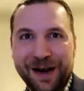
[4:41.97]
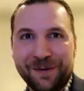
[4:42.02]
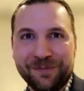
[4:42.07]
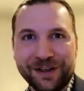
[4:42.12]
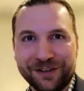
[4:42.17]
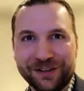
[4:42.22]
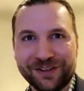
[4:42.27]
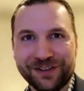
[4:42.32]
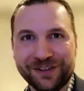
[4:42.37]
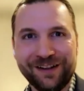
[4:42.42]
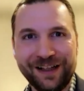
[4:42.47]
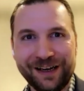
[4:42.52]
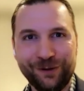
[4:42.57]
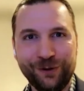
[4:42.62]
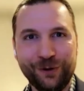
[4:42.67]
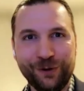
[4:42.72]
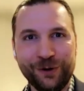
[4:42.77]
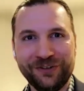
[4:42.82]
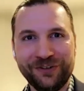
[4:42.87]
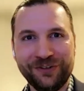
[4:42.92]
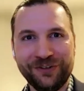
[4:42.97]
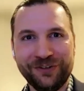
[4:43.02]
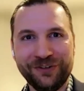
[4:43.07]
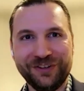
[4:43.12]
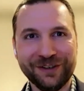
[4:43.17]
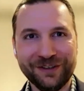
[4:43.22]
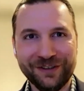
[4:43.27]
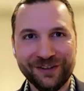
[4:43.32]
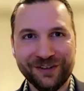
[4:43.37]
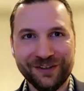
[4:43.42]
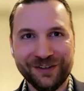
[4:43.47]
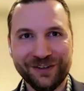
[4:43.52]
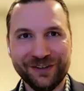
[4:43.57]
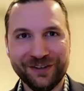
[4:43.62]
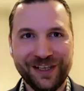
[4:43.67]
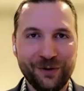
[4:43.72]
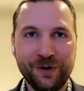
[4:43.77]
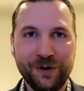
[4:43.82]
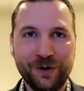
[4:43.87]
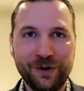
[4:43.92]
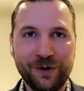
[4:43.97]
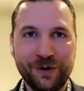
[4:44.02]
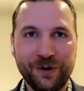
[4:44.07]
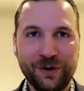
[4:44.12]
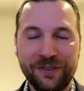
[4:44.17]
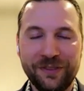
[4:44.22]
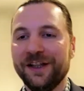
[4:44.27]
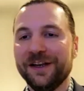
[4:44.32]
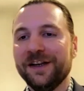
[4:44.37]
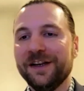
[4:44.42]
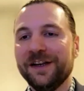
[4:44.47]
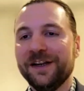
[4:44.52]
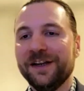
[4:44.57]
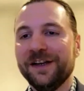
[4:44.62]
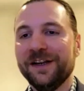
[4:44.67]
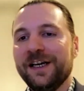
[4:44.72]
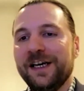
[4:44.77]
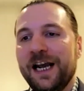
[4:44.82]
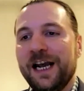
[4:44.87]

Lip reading: There's not a lot of loyalty there to stick on the one that they're on.